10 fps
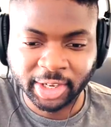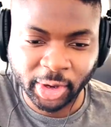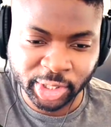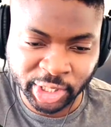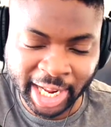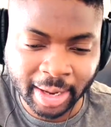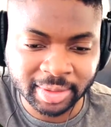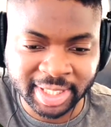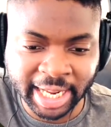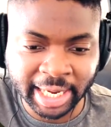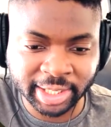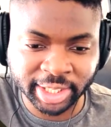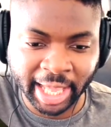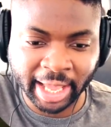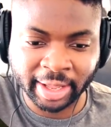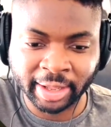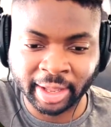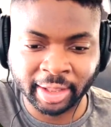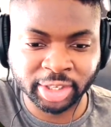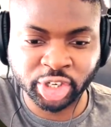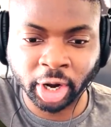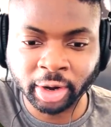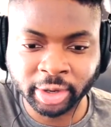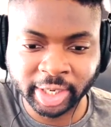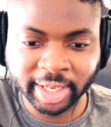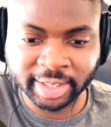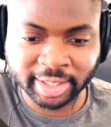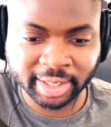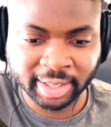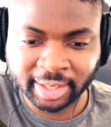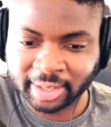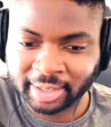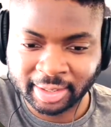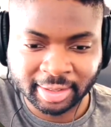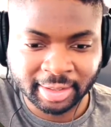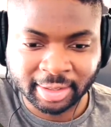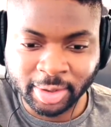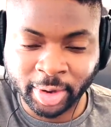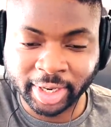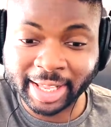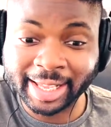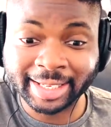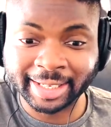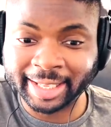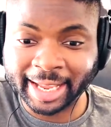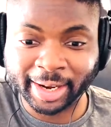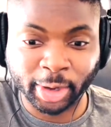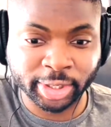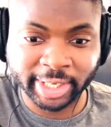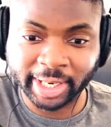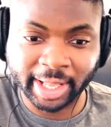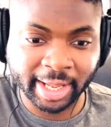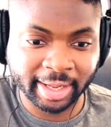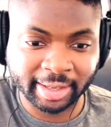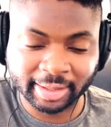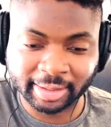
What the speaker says: Gosh, look how dense that jungle is. You could easily get lost in there.